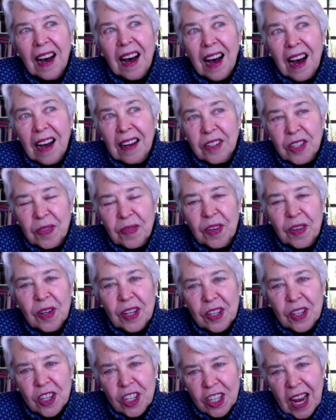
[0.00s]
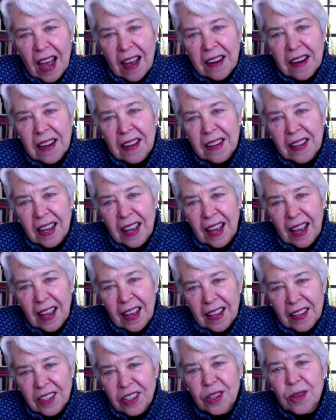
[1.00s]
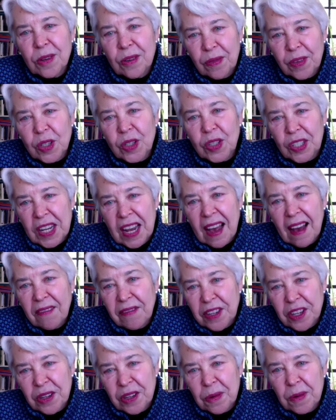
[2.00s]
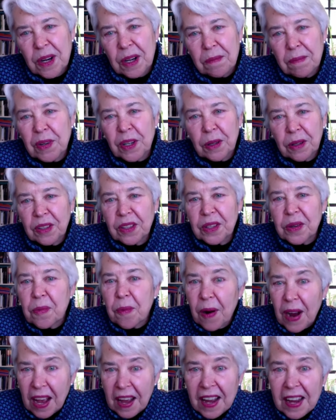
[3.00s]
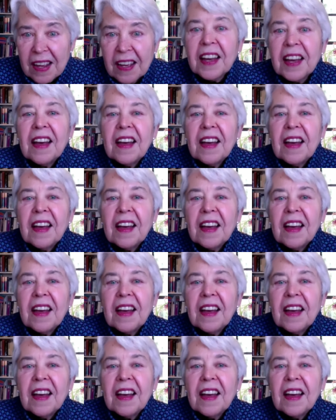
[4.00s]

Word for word: Oxford and Shattuck and University Avenue and Berkeley Way.